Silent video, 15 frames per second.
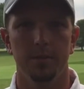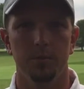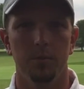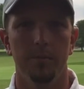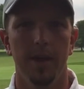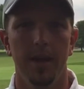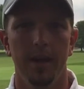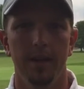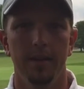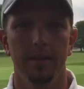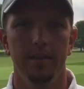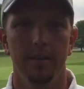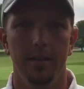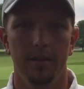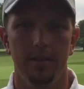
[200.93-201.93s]
that were made
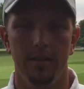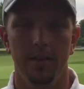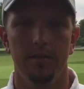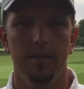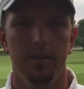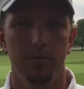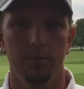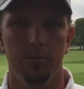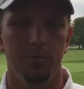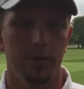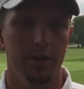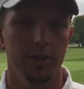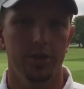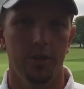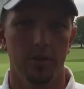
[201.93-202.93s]
and giving them
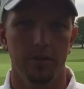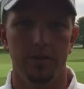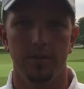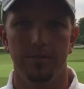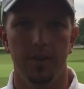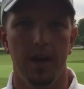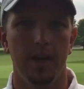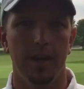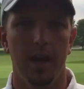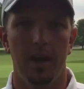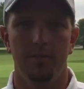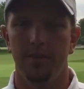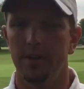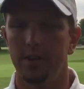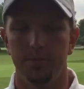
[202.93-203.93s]
some reassurance to find
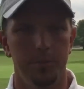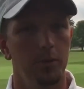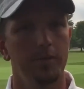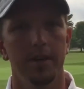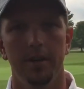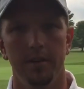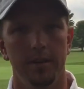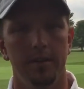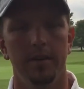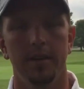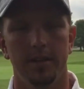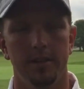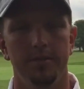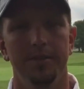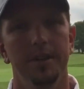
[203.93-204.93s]
confidence moving into the
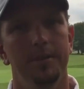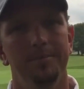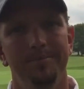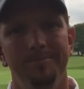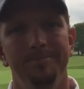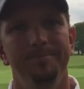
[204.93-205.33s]
next event.